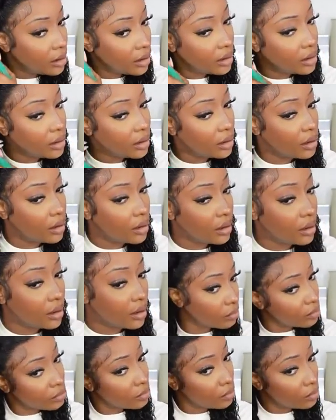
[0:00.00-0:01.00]
Wonder if
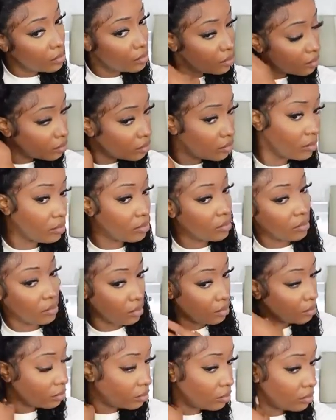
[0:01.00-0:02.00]
we maybe
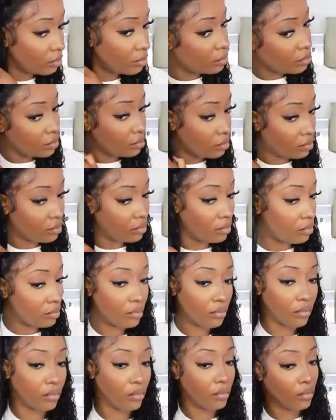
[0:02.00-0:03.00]
were
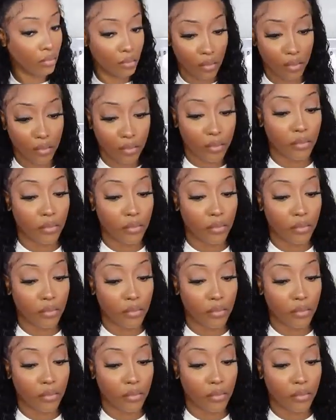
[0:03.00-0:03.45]
mistaken.